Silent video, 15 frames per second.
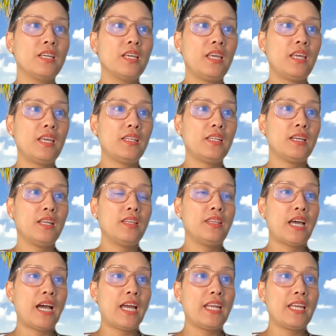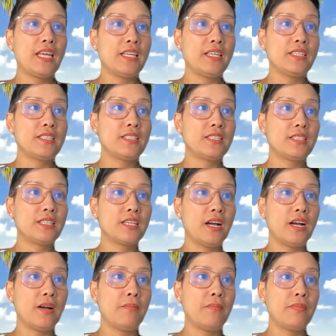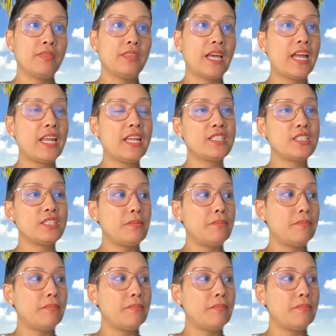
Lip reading: And that is the